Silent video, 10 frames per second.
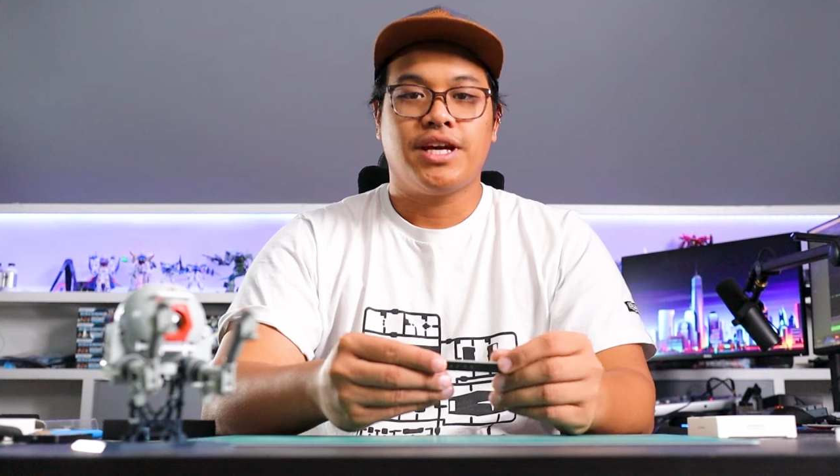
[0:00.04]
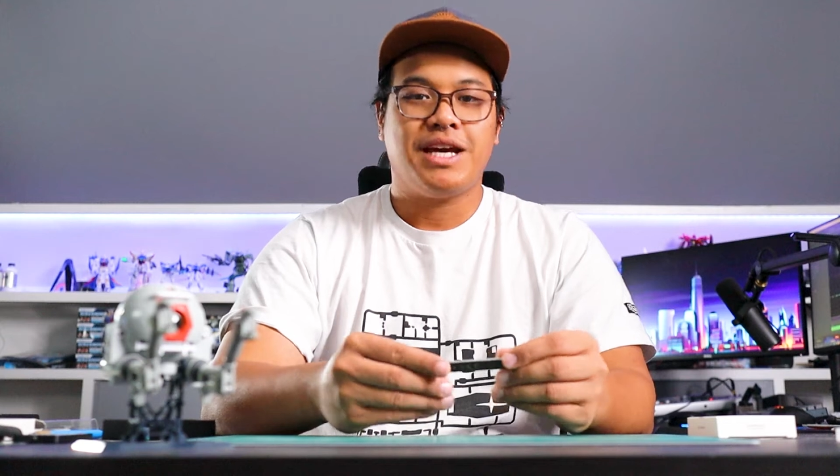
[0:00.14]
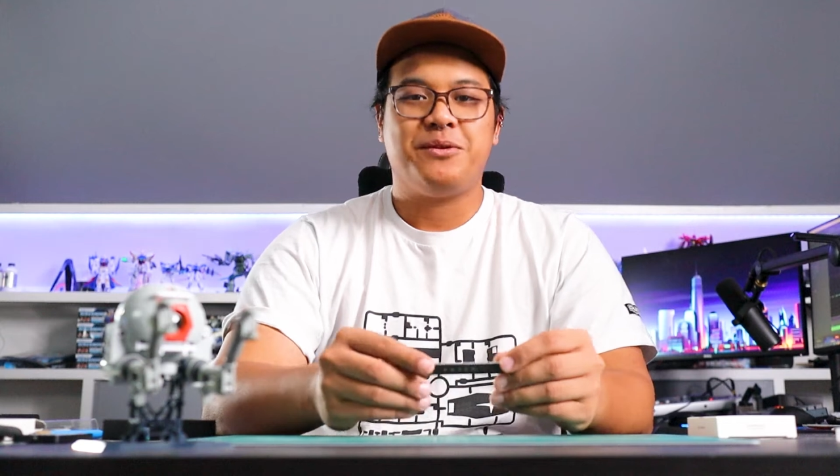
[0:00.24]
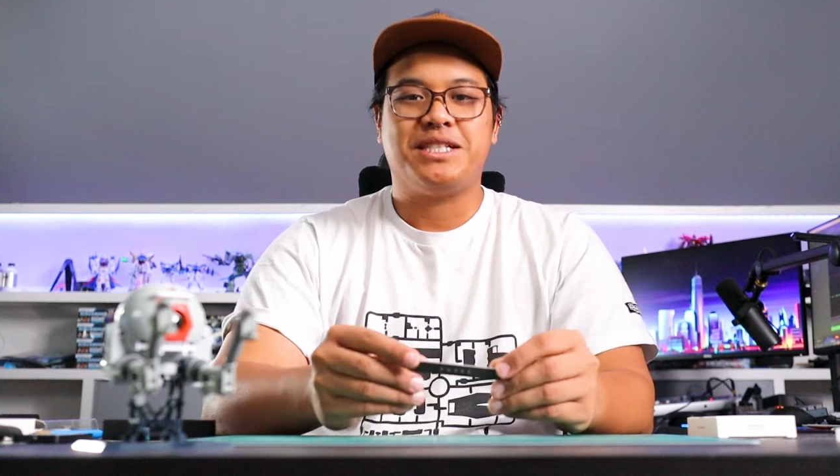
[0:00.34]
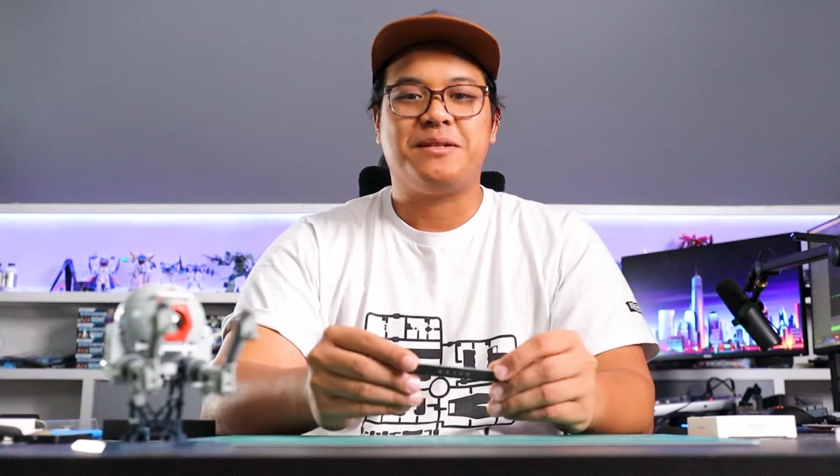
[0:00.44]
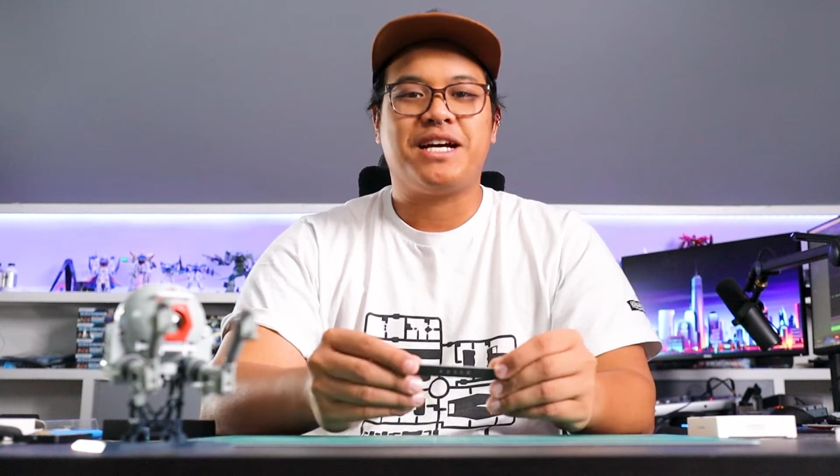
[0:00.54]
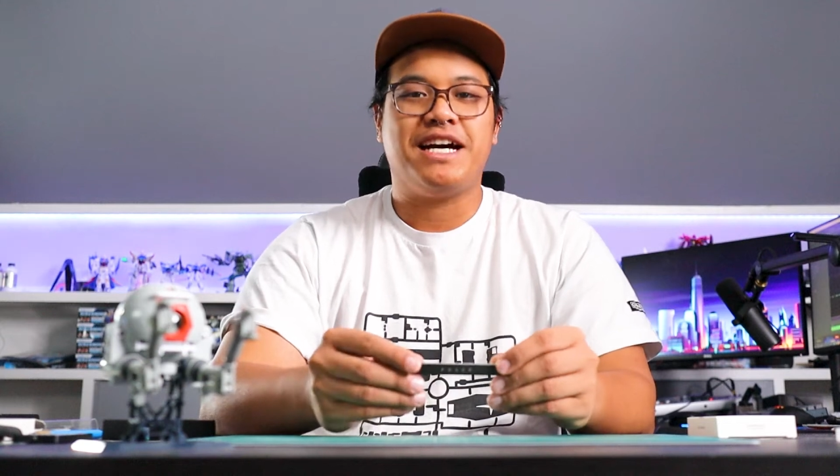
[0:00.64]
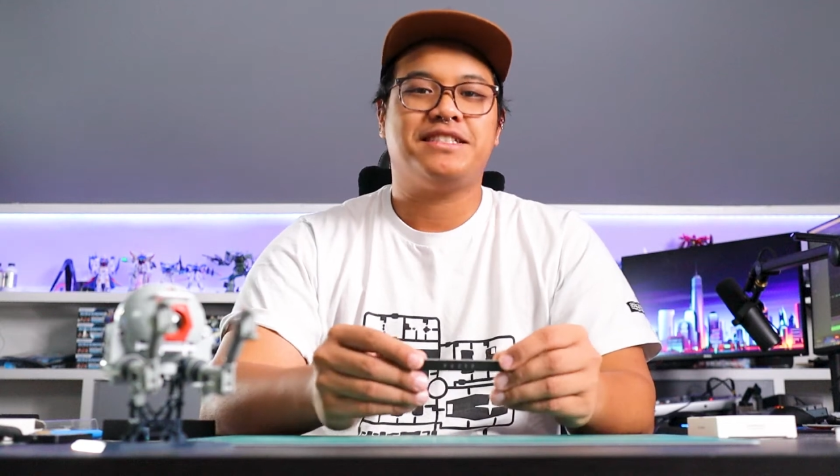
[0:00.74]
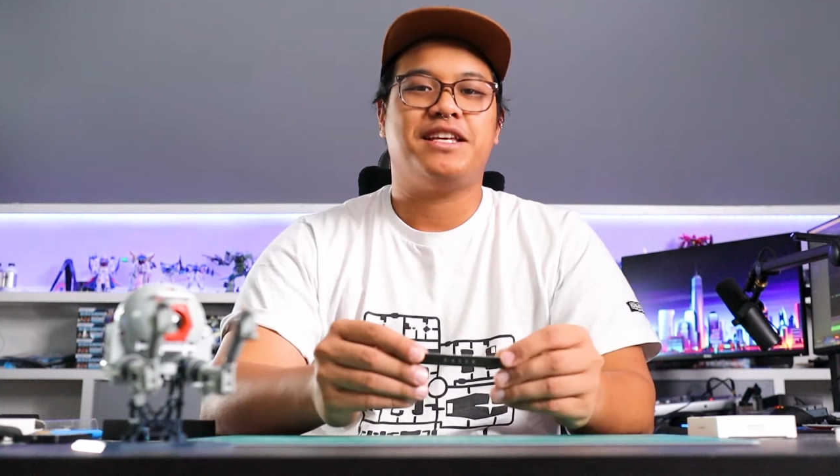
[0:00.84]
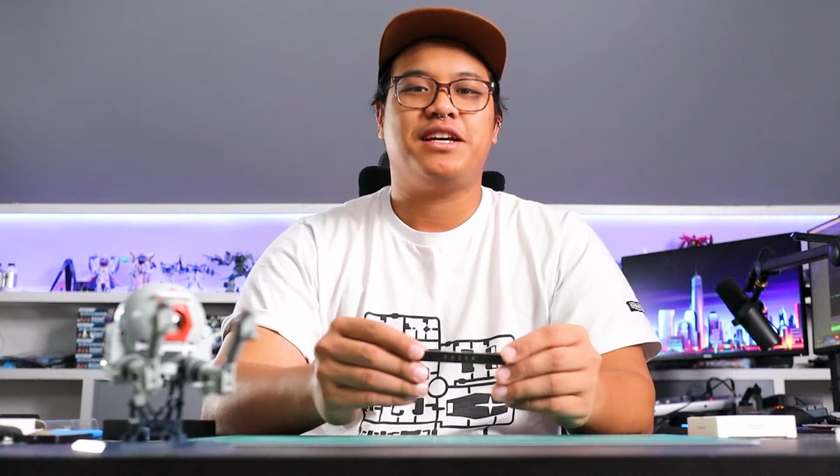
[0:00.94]
Hey, what's up
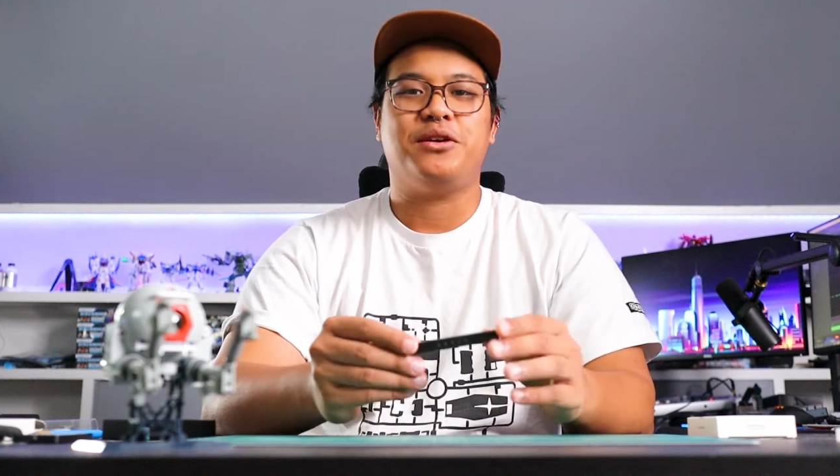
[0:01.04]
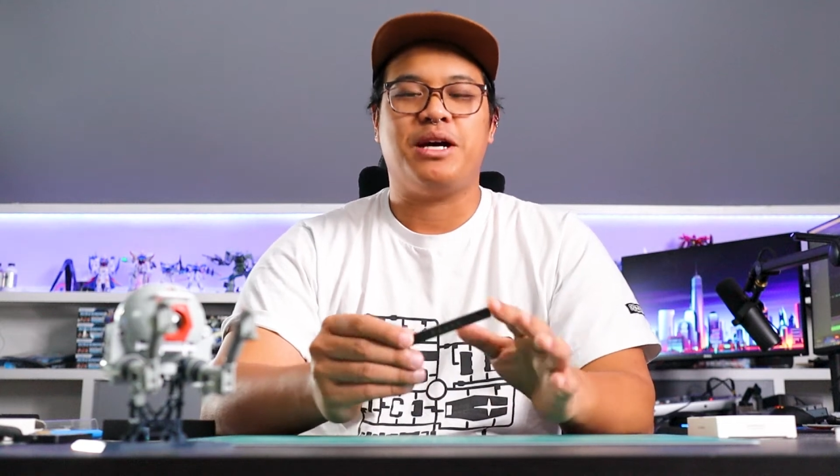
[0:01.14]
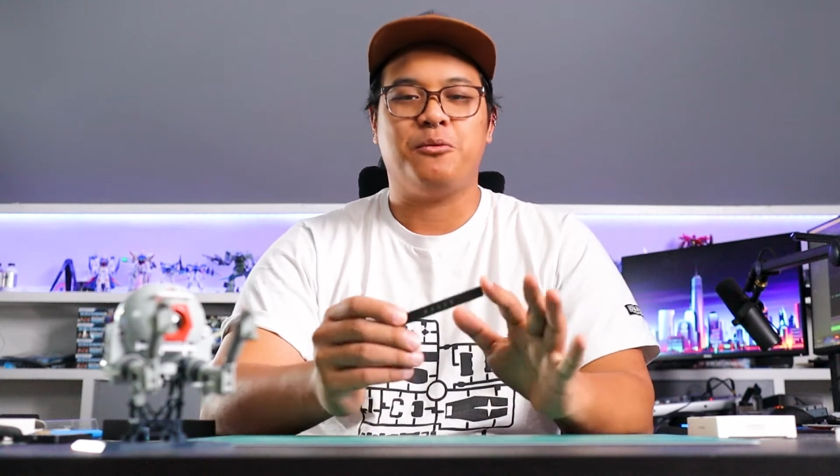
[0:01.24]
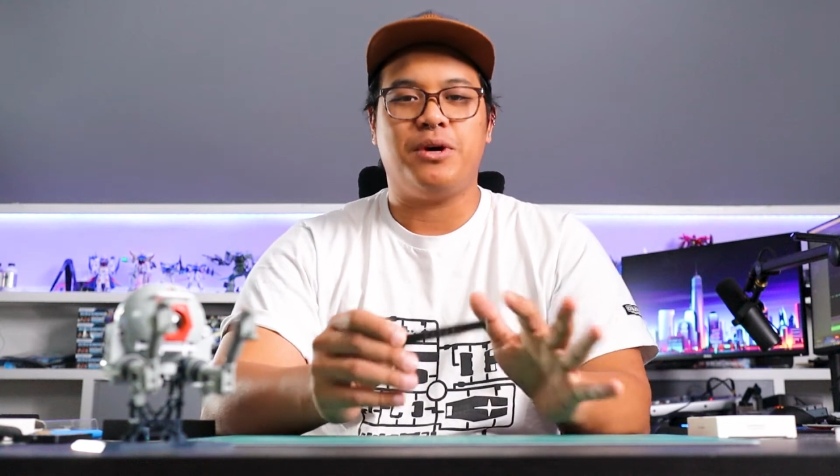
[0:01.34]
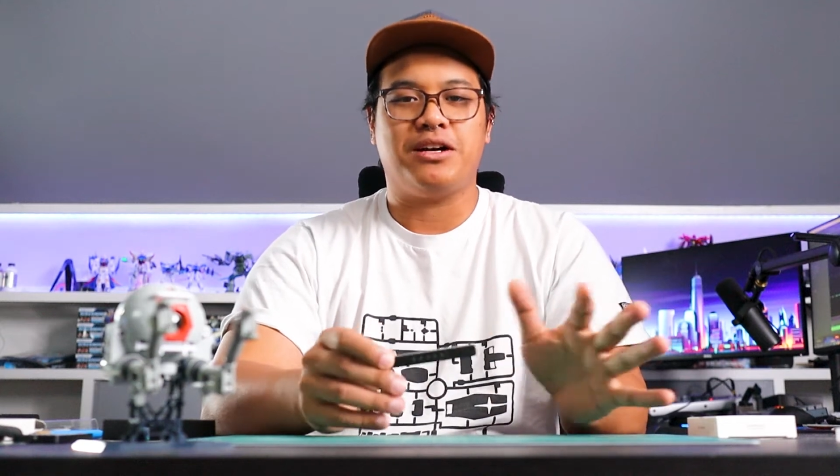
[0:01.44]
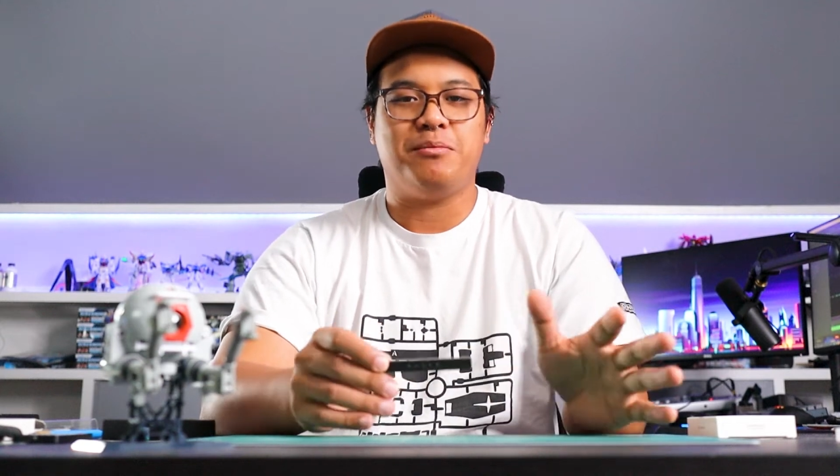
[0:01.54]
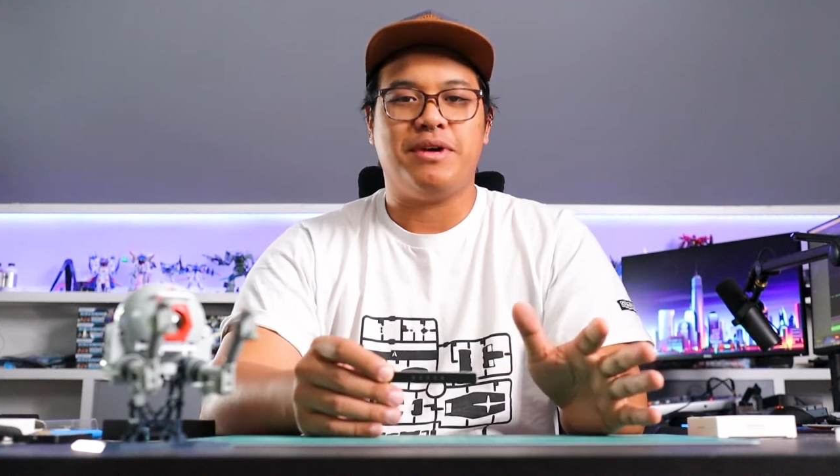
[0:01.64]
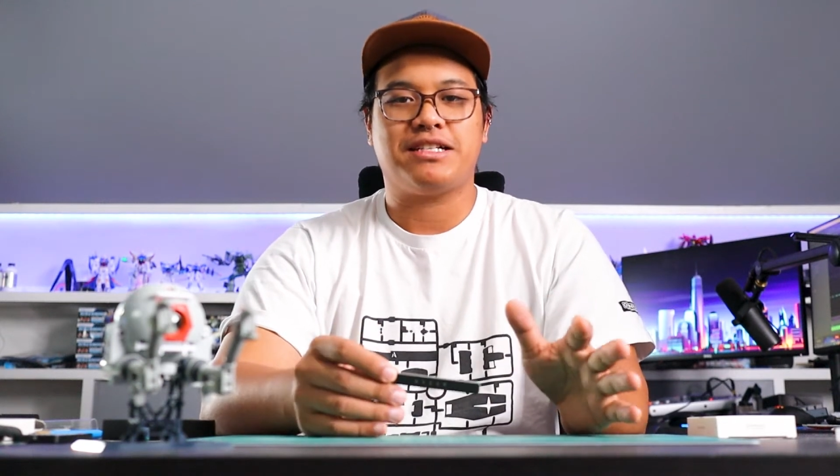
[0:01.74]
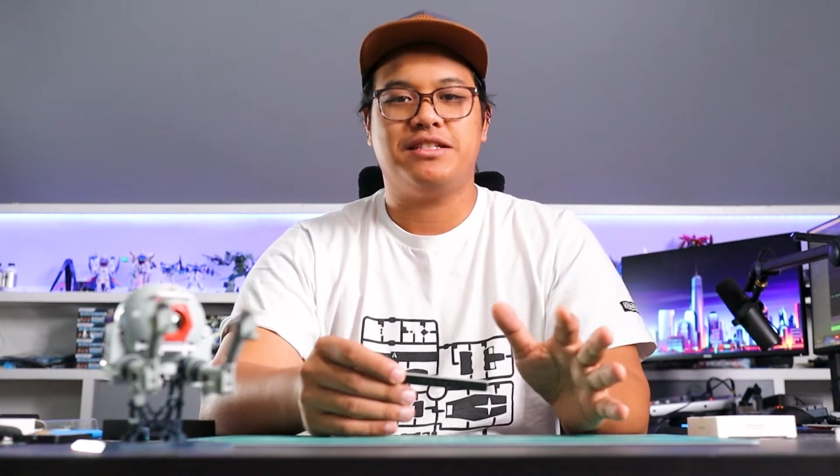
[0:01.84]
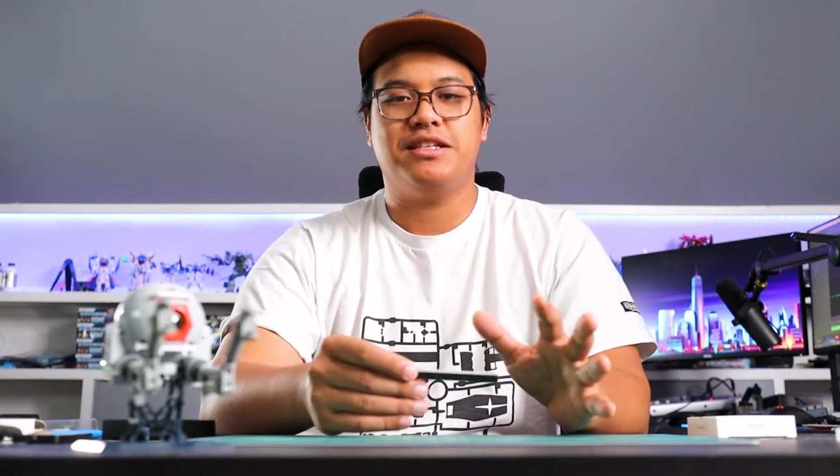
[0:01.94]
guys? Thank you and welcome
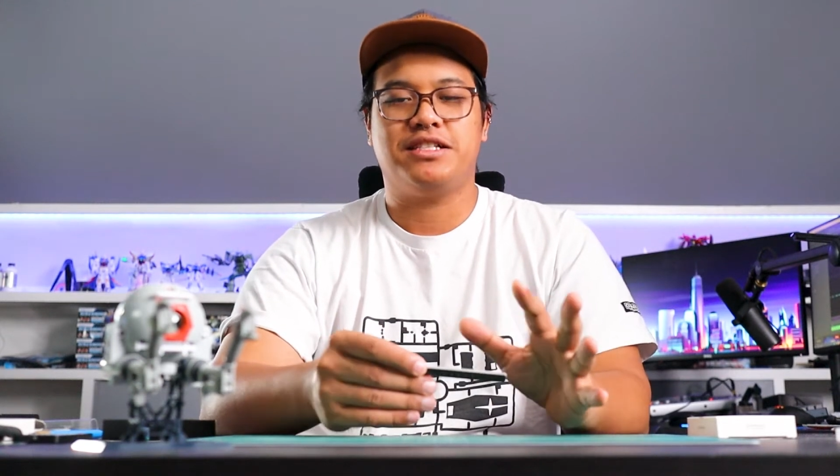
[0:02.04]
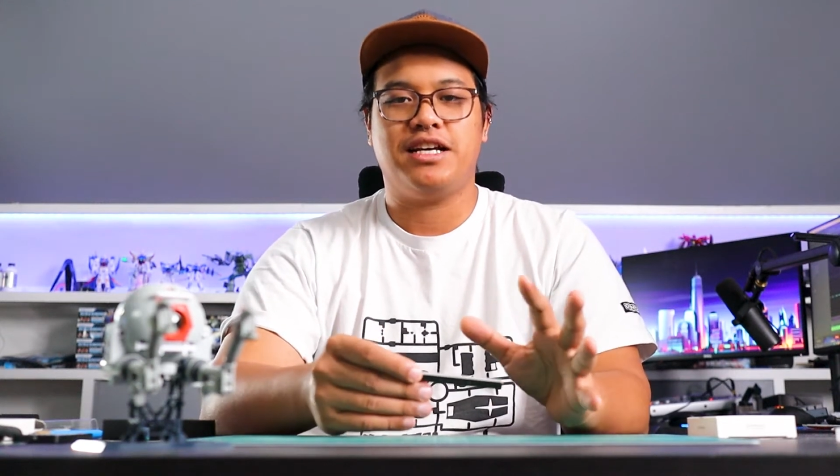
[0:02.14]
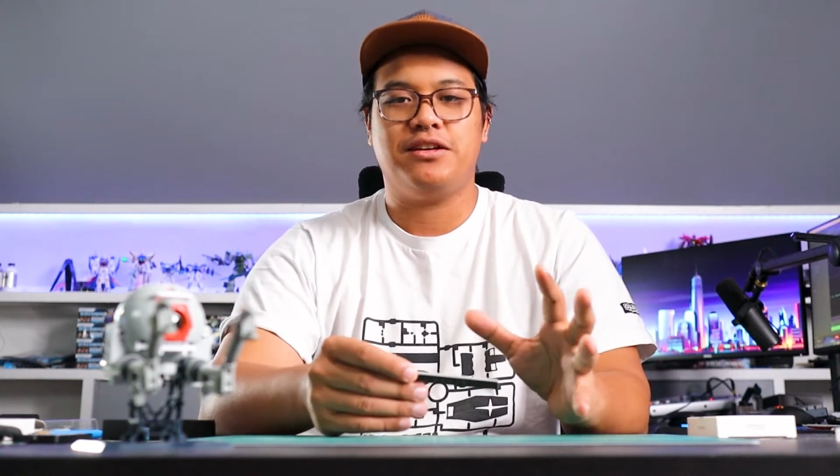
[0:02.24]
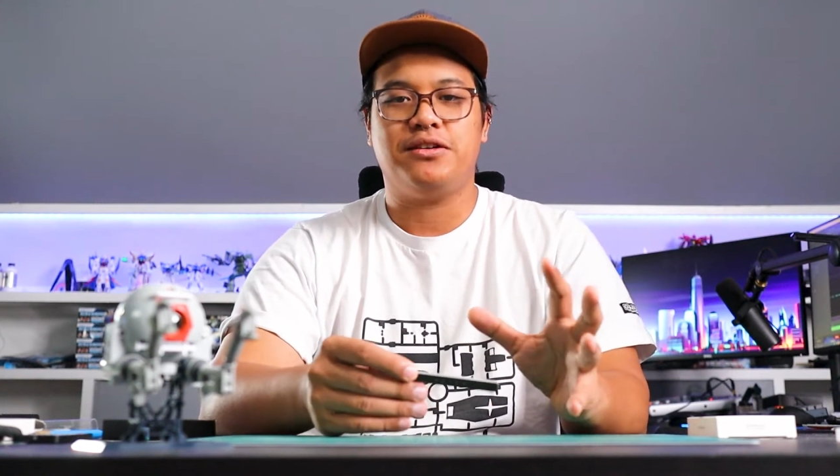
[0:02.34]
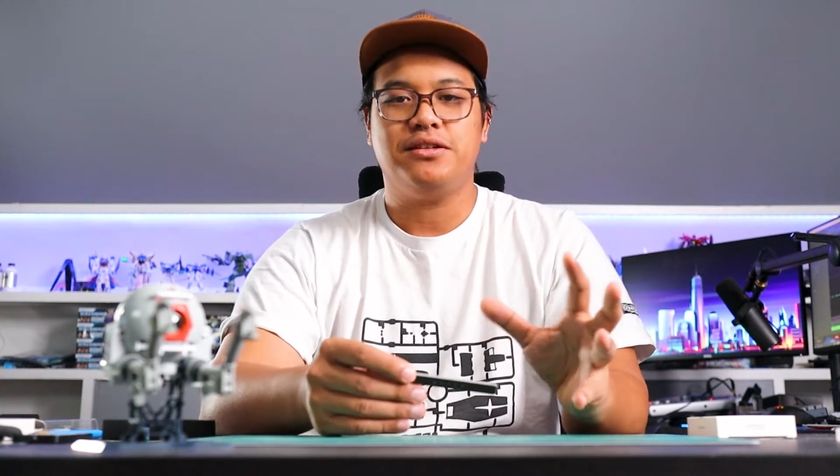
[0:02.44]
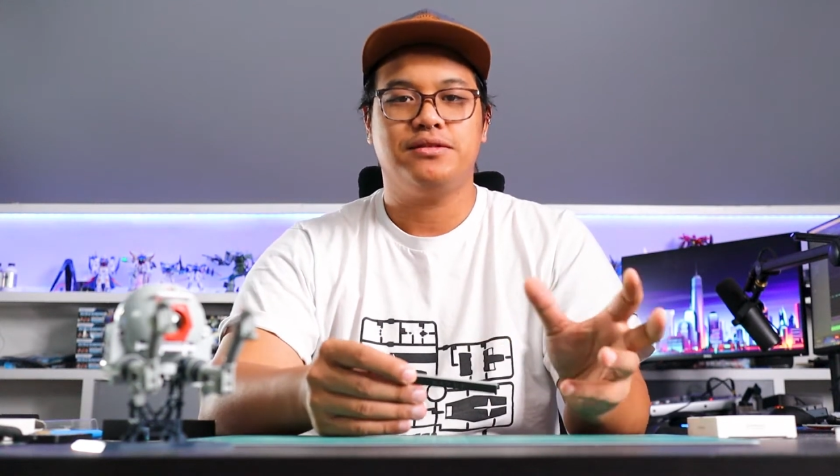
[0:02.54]
back to the channel.